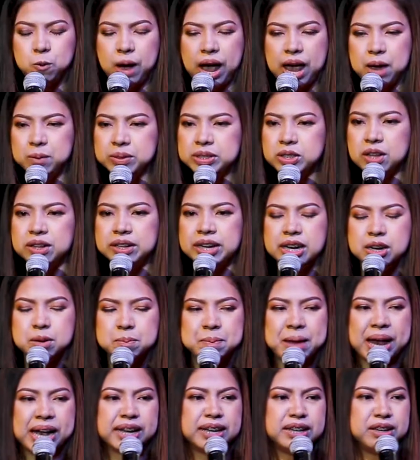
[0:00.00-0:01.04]
I was already
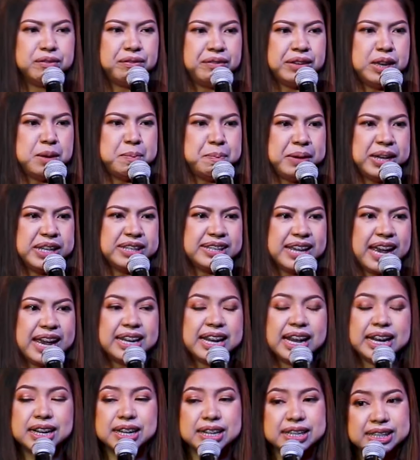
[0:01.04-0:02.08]
back in the Philippines
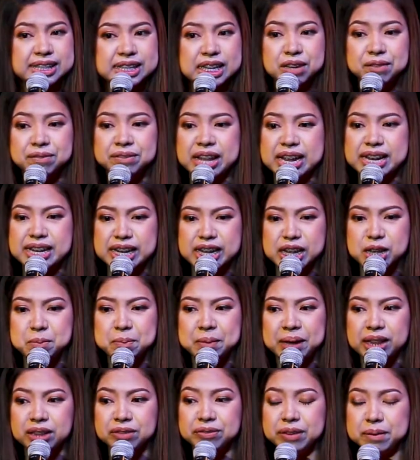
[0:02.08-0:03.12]
and I received an
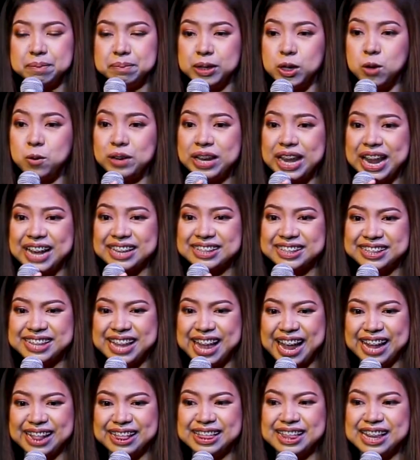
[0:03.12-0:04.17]
email from no less
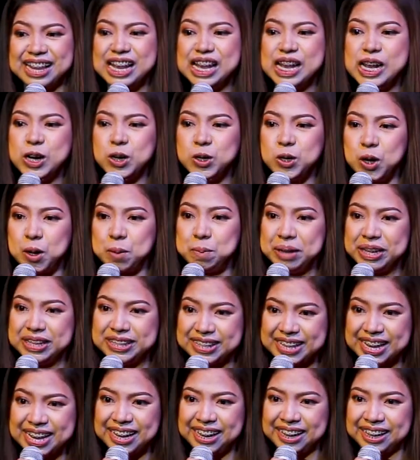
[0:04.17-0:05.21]
than Robin
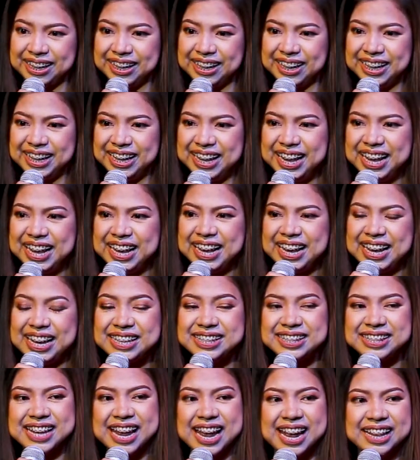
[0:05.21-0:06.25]
Seeger. He
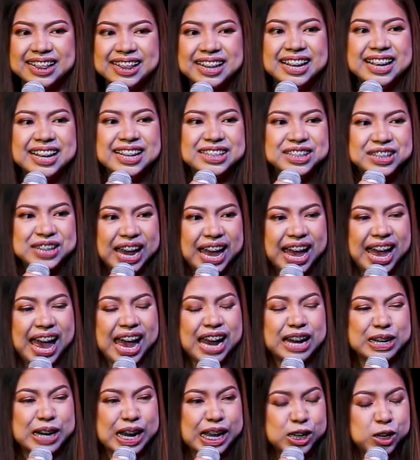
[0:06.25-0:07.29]
said, "Sha,
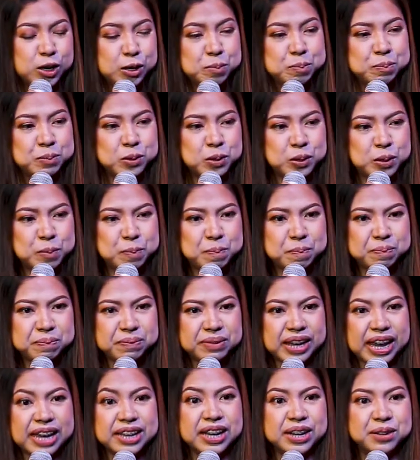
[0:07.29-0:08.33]
I read your book
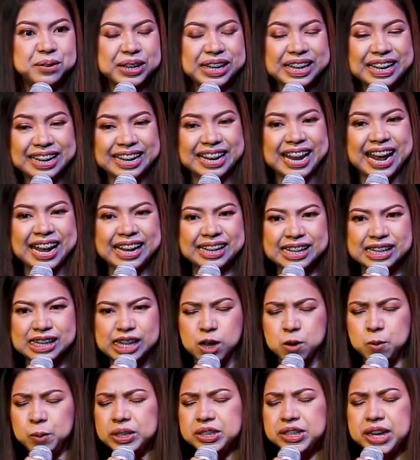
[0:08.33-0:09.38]
and I really liked it.
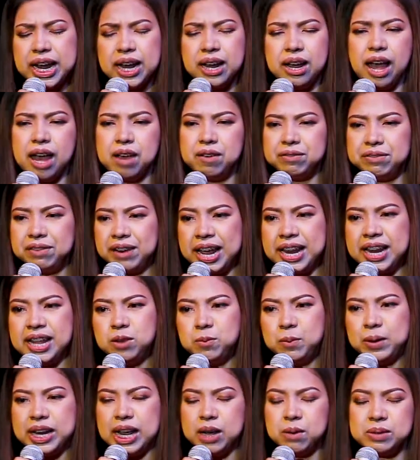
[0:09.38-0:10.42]
I wish I've read
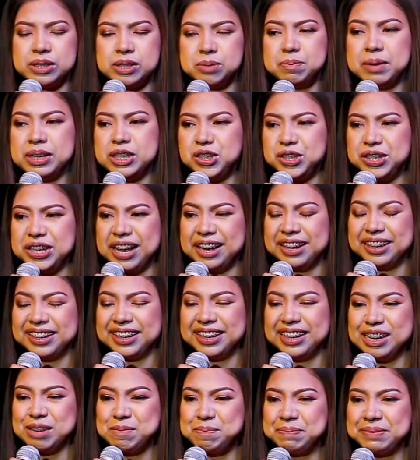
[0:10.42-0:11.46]
it when I was much
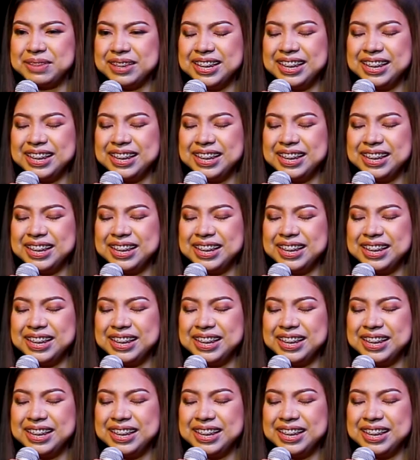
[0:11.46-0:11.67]
younger."